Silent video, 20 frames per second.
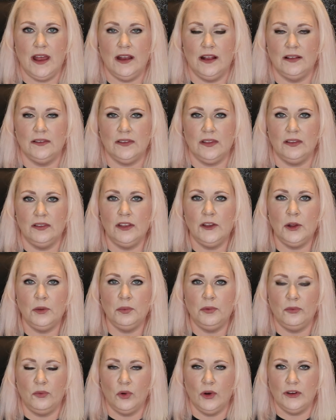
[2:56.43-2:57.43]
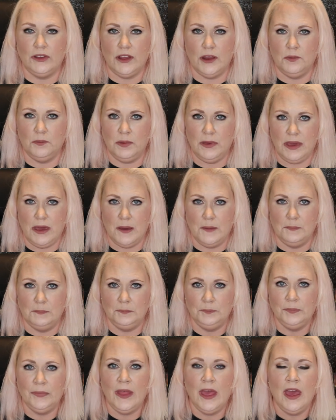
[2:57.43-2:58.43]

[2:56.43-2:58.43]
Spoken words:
and it's a little before 10 p.m.,